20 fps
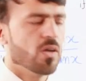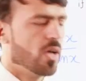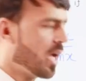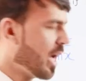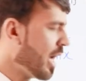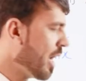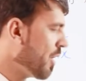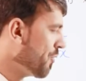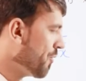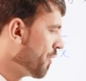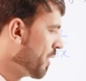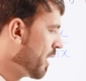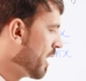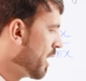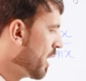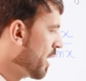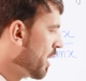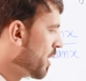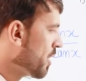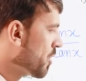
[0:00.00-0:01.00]
have
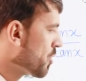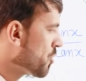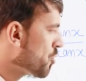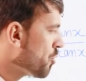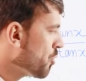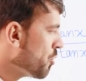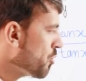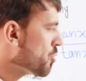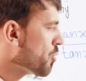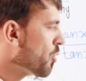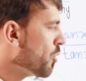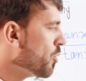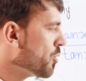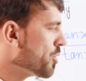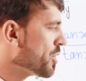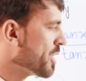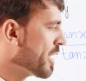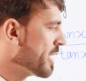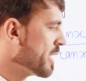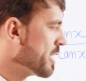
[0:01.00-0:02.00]
two
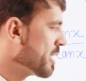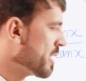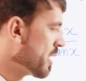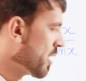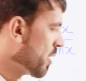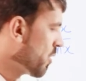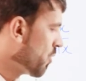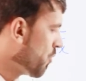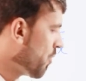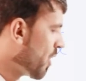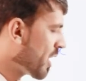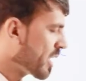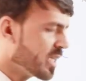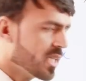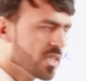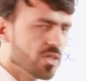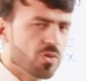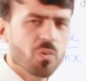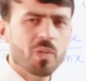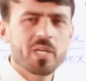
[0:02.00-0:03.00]
solutions for
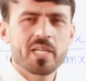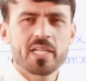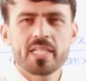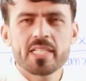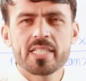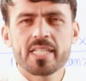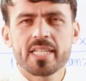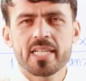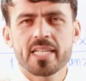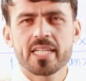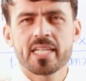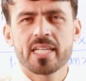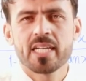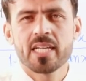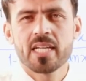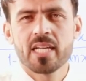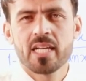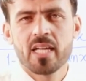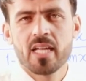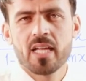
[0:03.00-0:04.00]
this quadratic
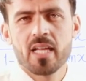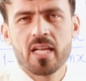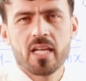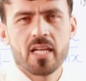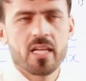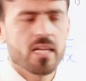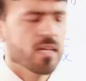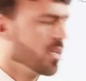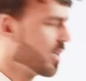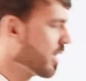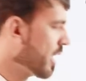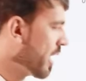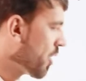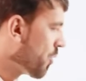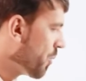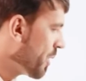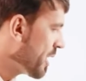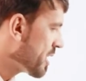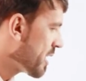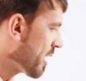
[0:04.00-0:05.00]

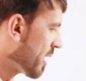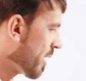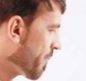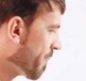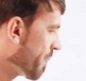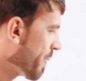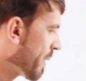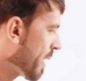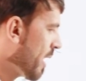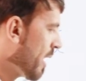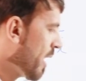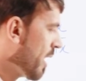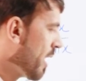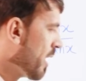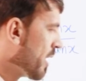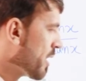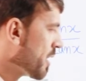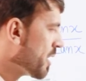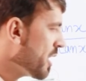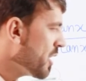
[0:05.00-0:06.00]
equation.
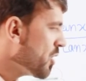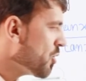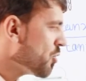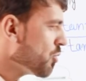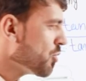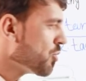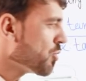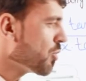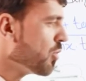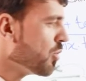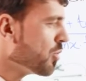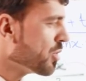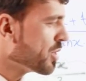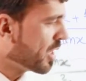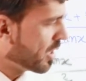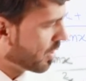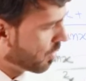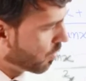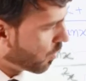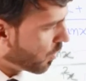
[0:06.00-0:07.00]
These two
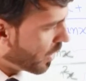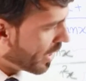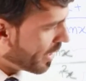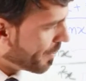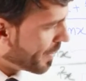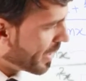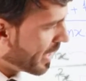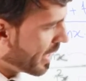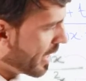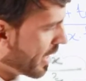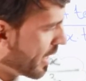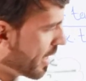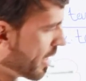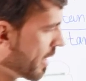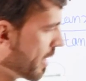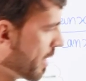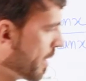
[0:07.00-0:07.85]
solutions will be